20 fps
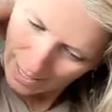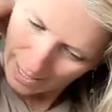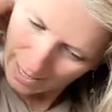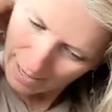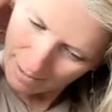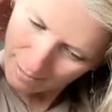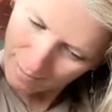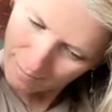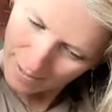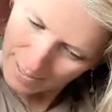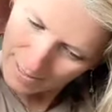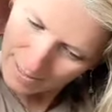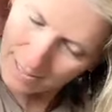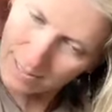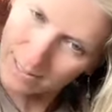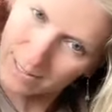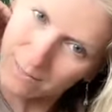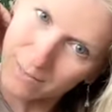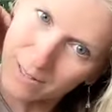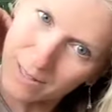I find that
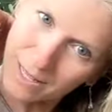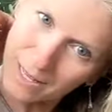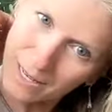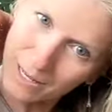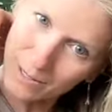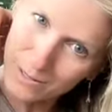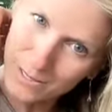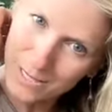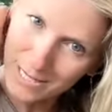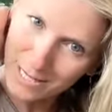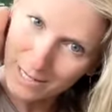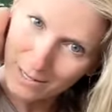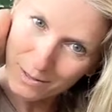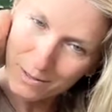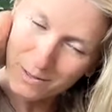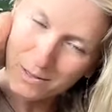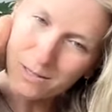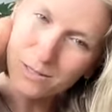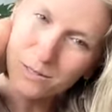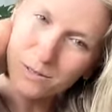leaving the hair
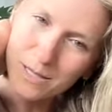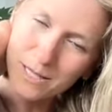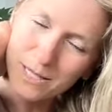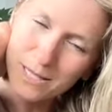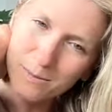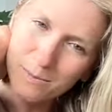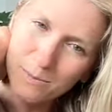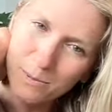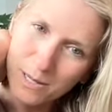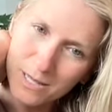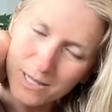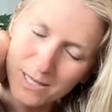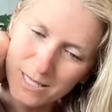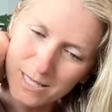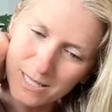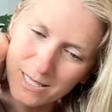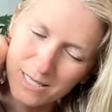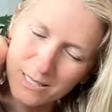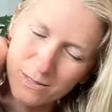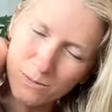down during this
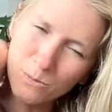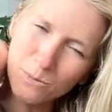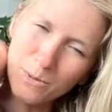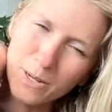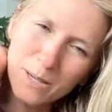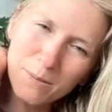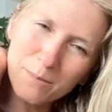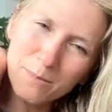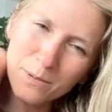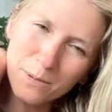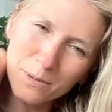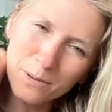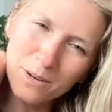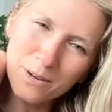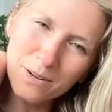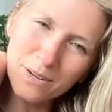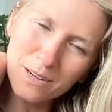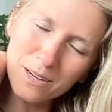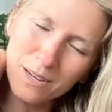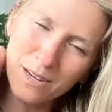process is way
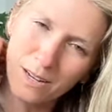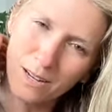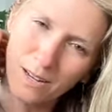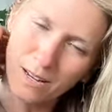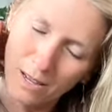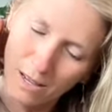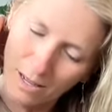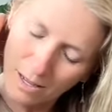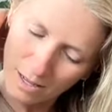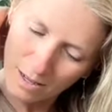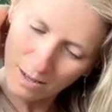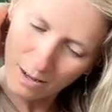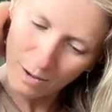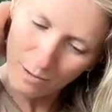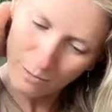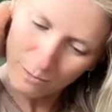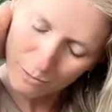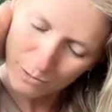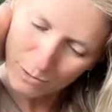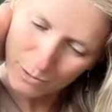more
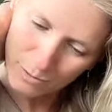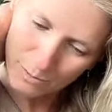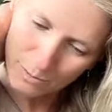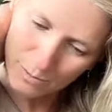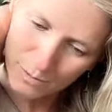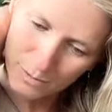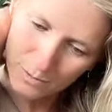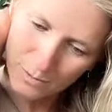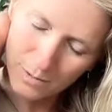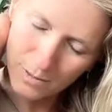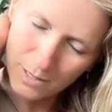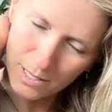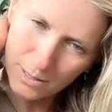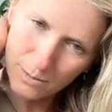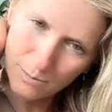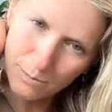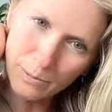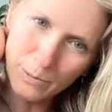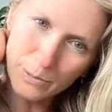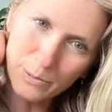comfortable
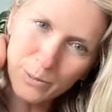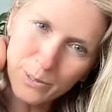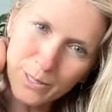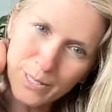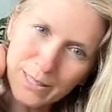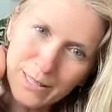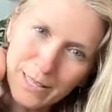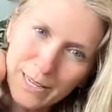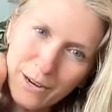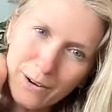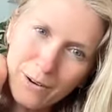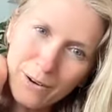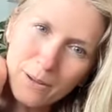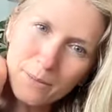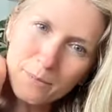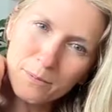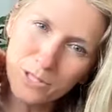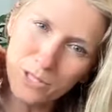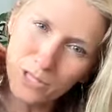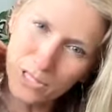than pulling the hair
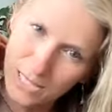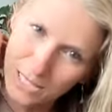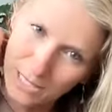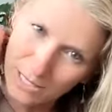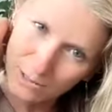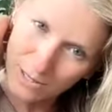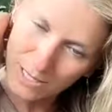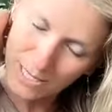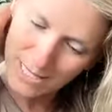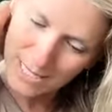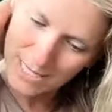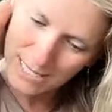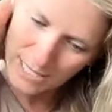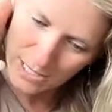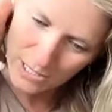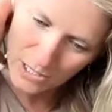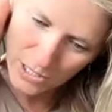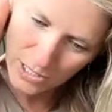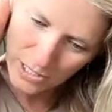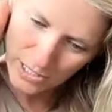up, which can create
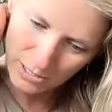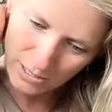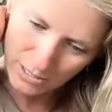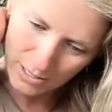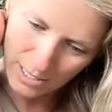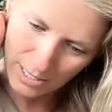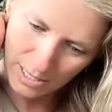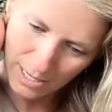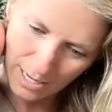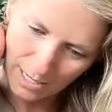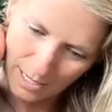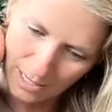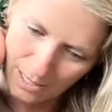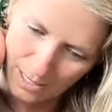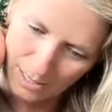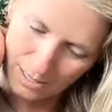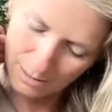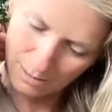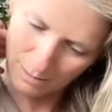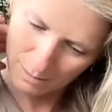tension on the
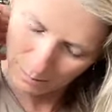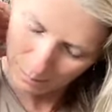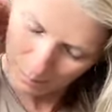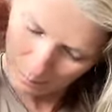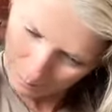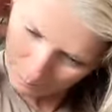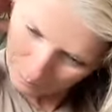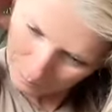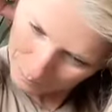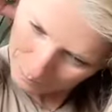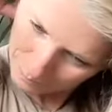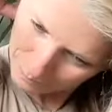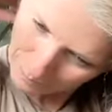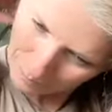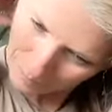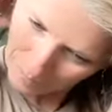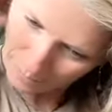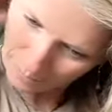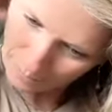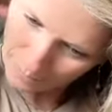neck.
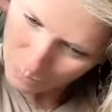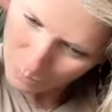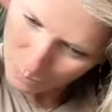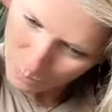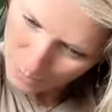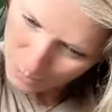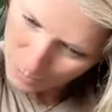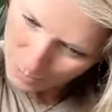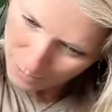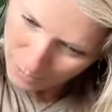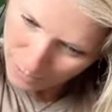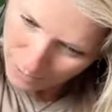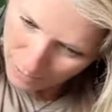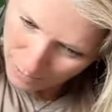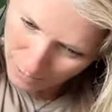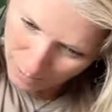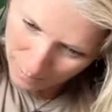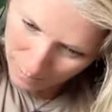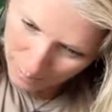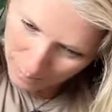If you wear your
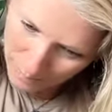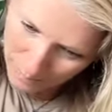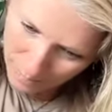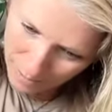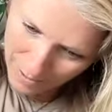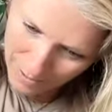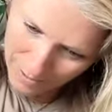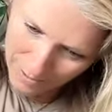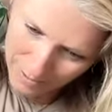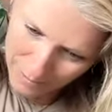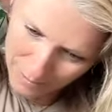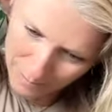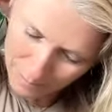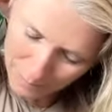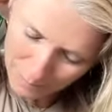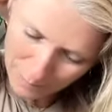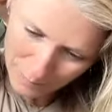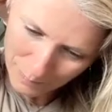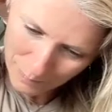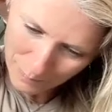hair up a lot,
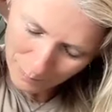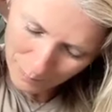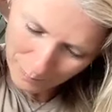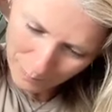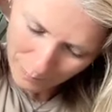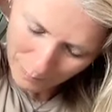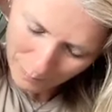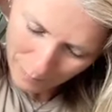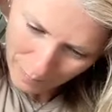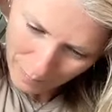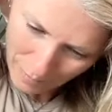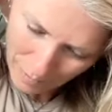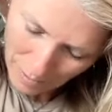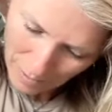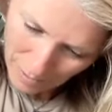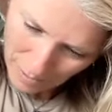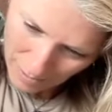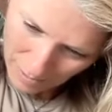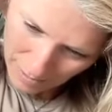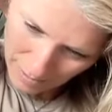
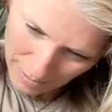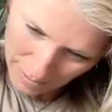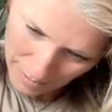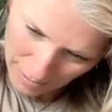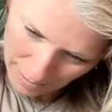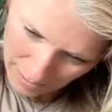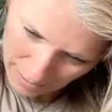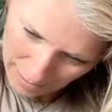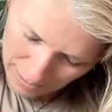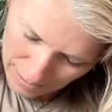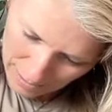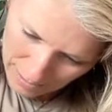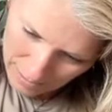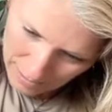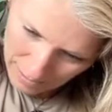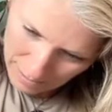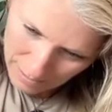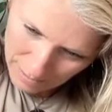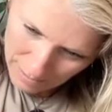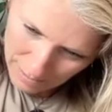that
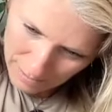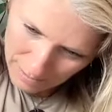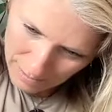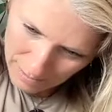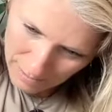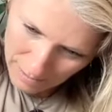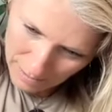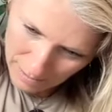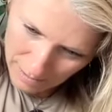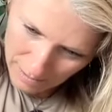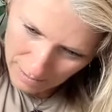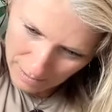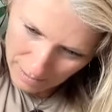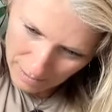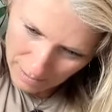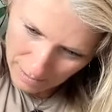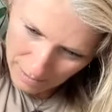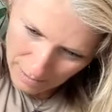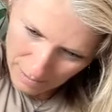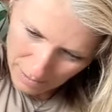can
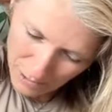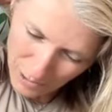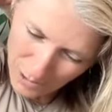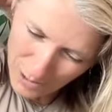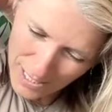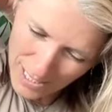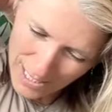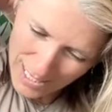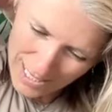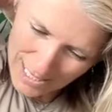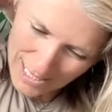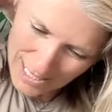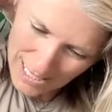create